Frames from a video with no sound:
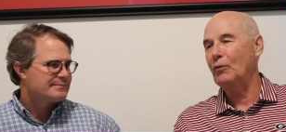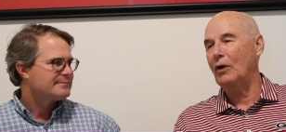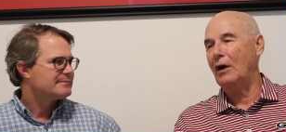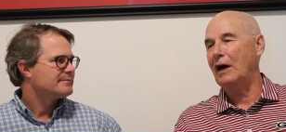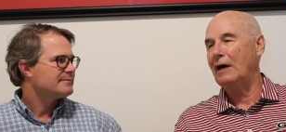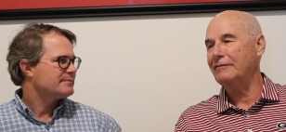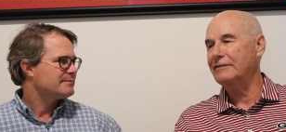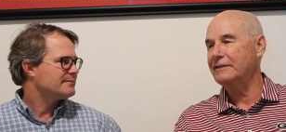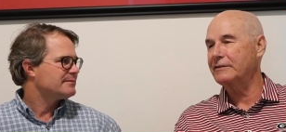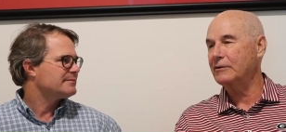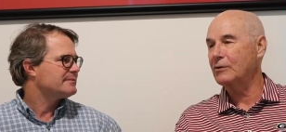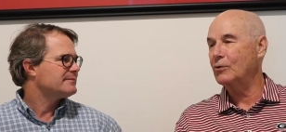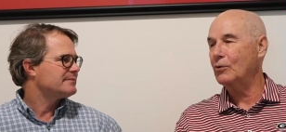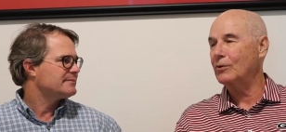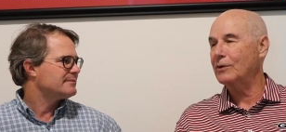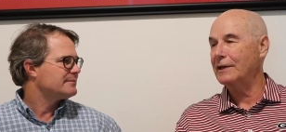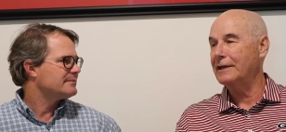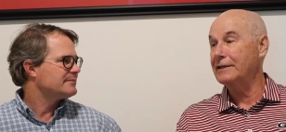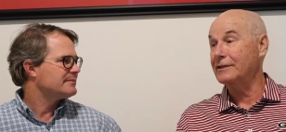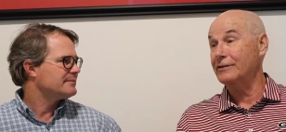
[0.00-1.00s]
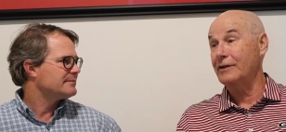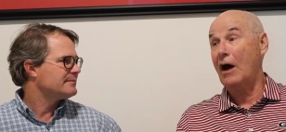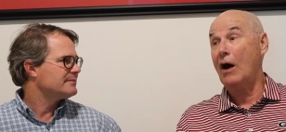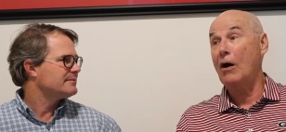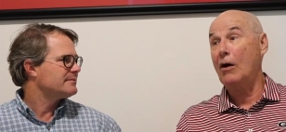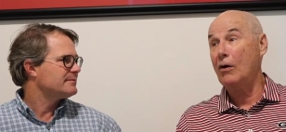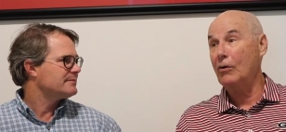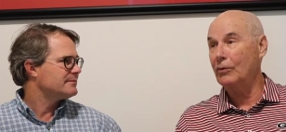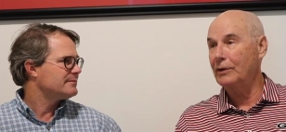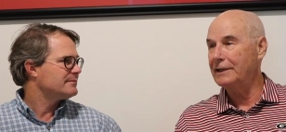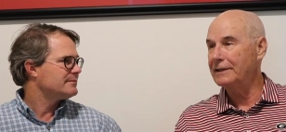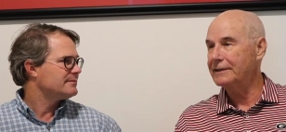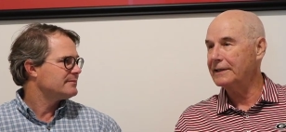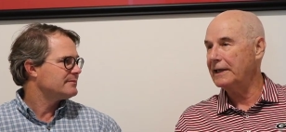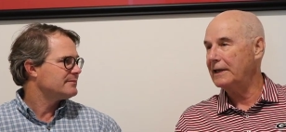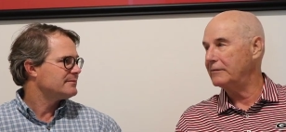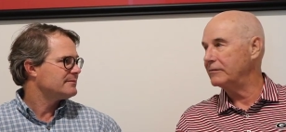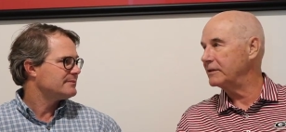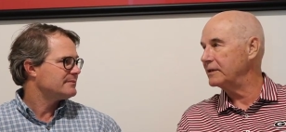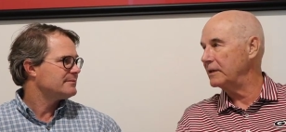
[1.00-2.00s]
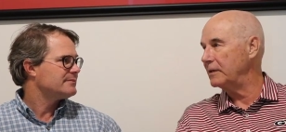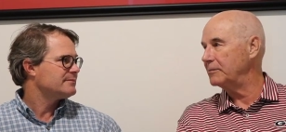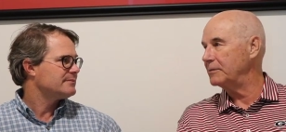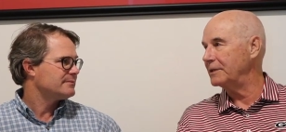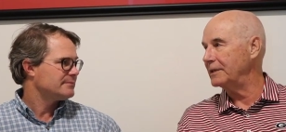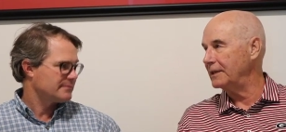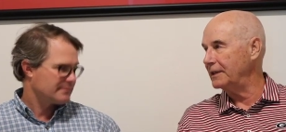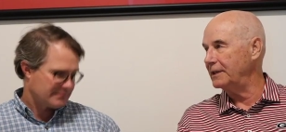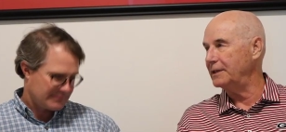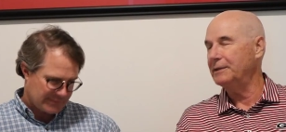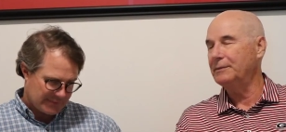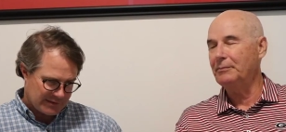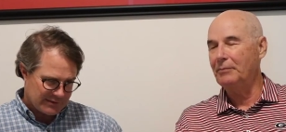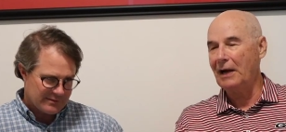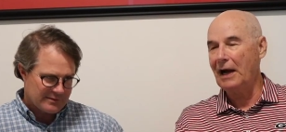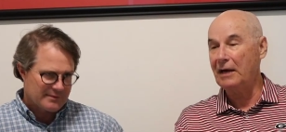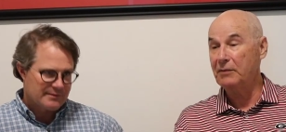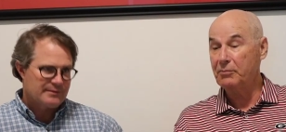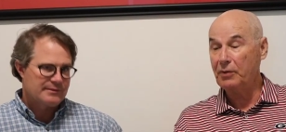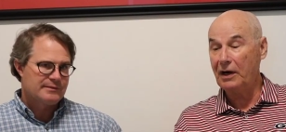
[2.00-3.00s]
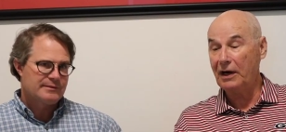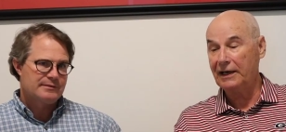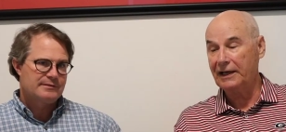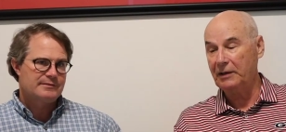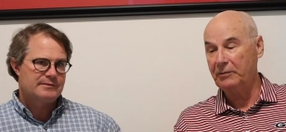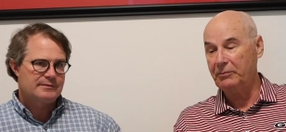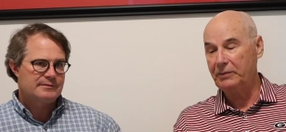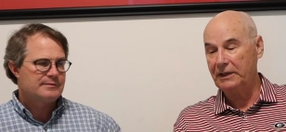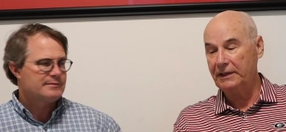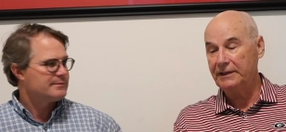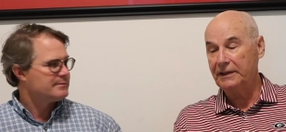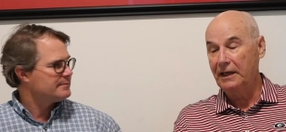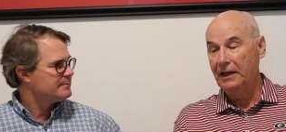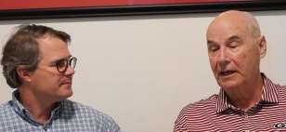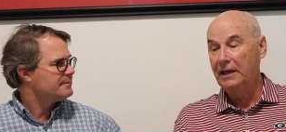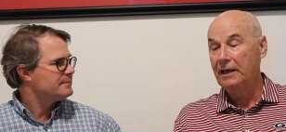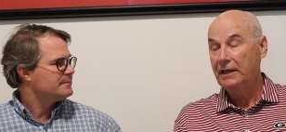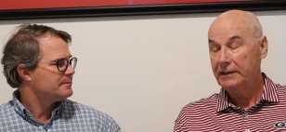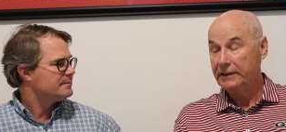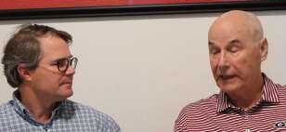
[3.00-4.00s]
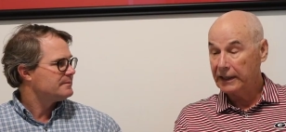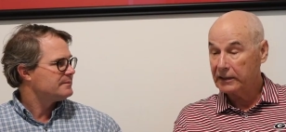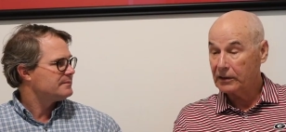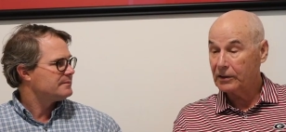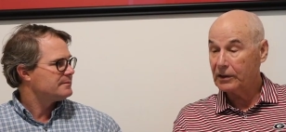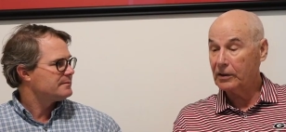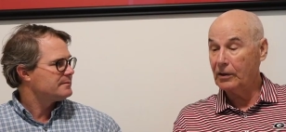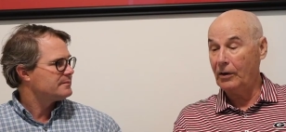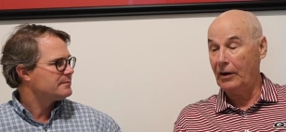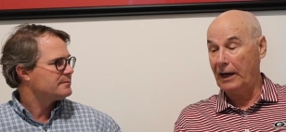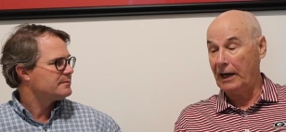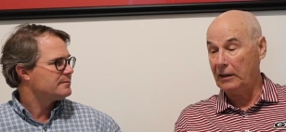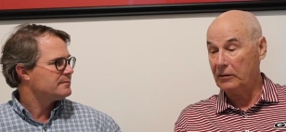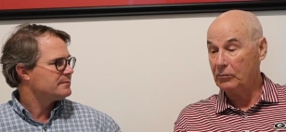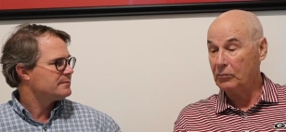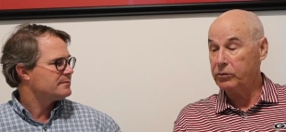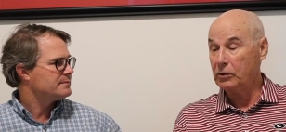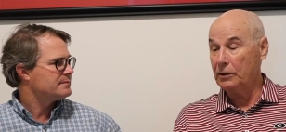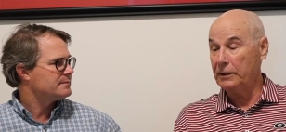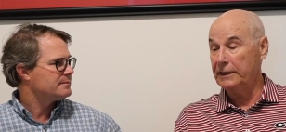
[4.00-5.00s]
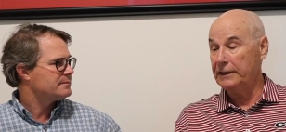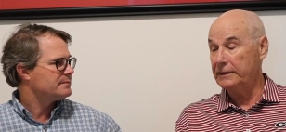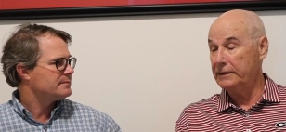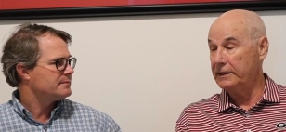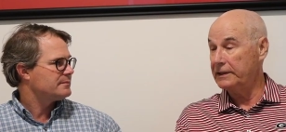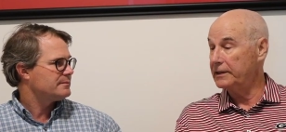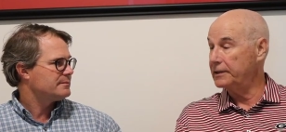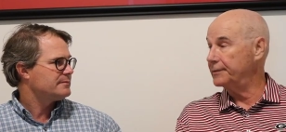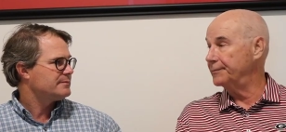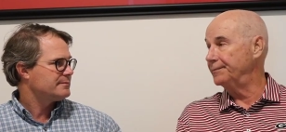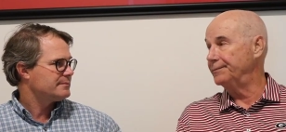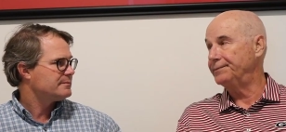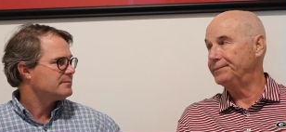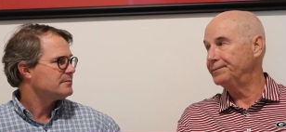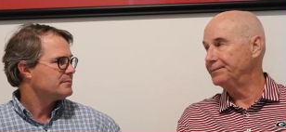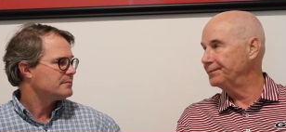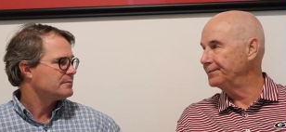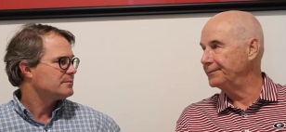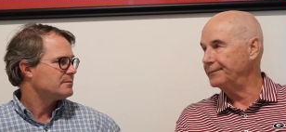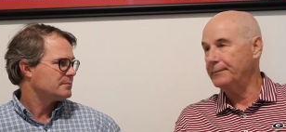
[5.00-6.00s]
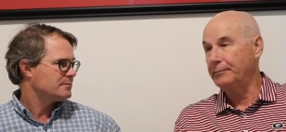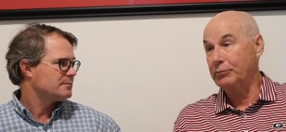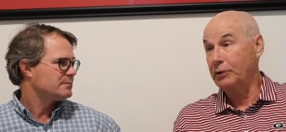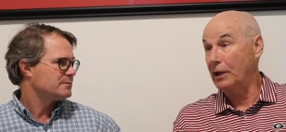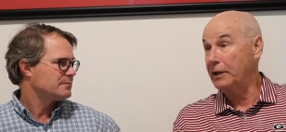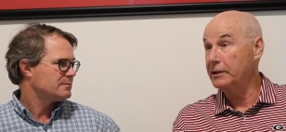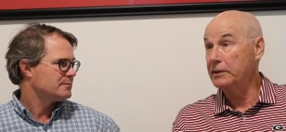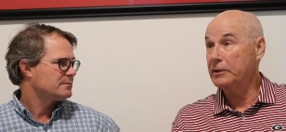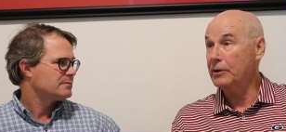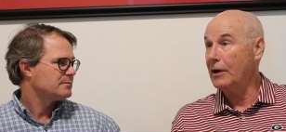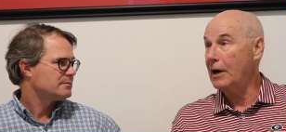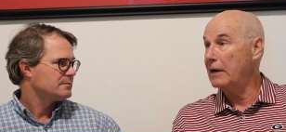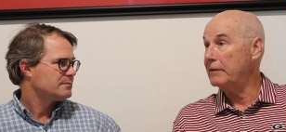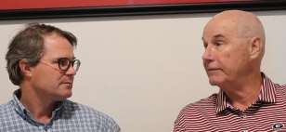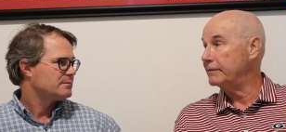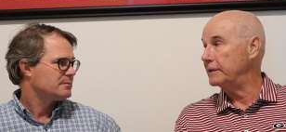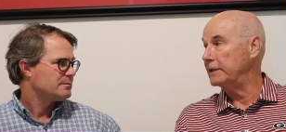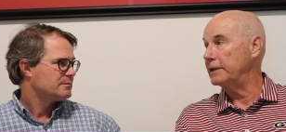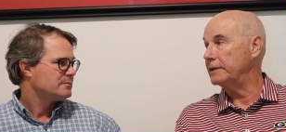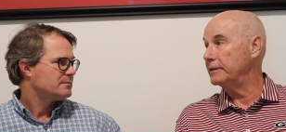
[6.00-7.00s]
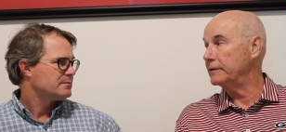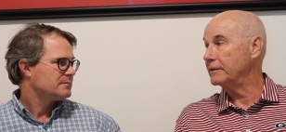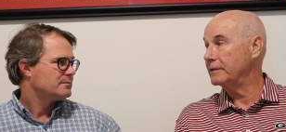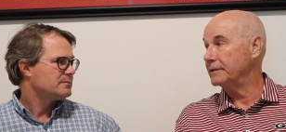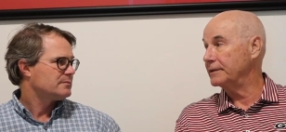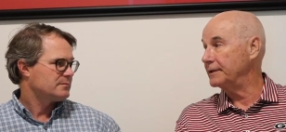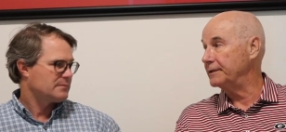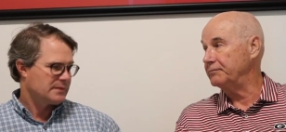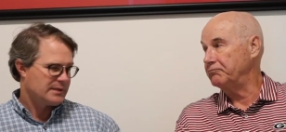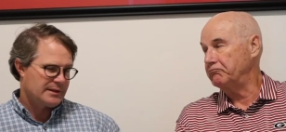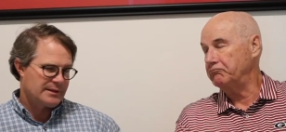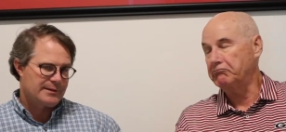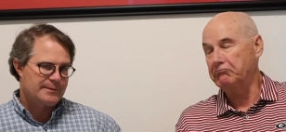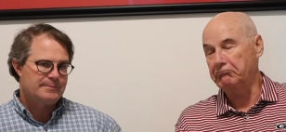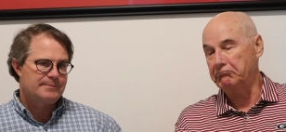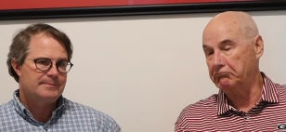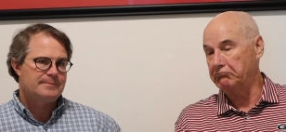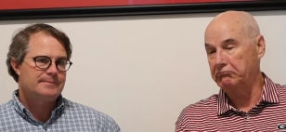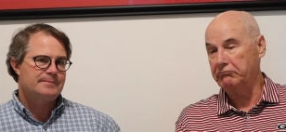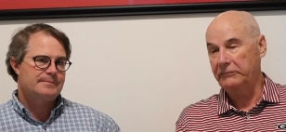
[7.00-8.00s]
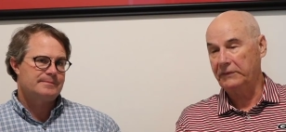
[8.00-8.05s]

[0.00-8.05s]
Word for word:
Speaker 1: offensive coordinators always have something in their back pocket, but they're going to go out and play their play their offense. And, yeah.